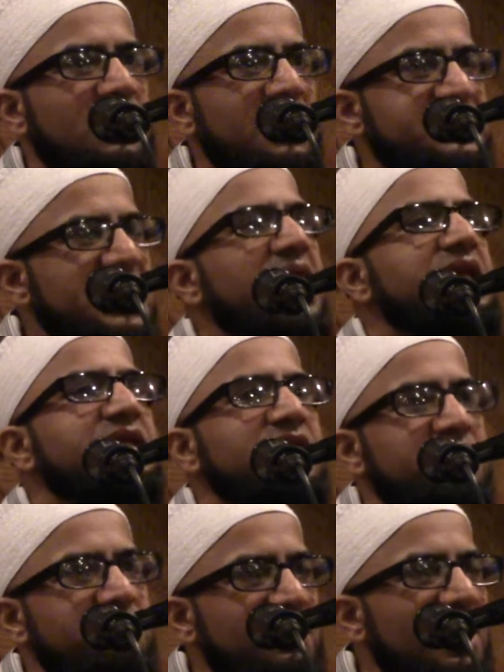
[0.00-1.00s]

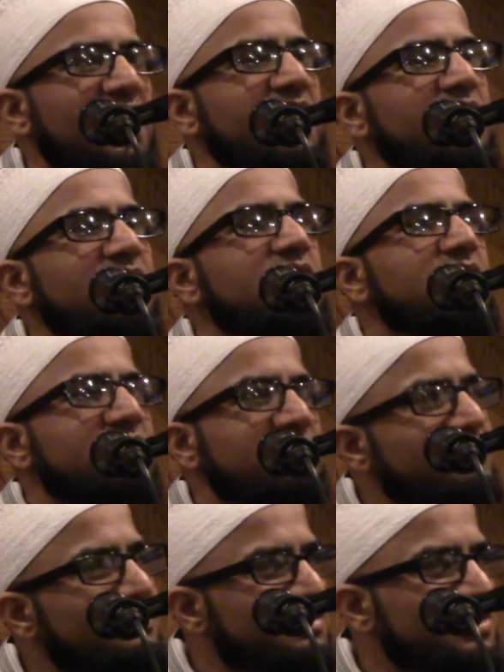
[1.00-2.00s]
attended by
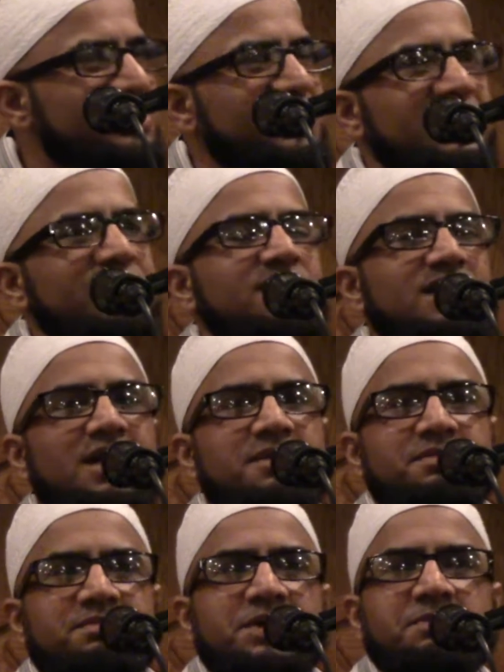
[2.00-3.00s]
jinn and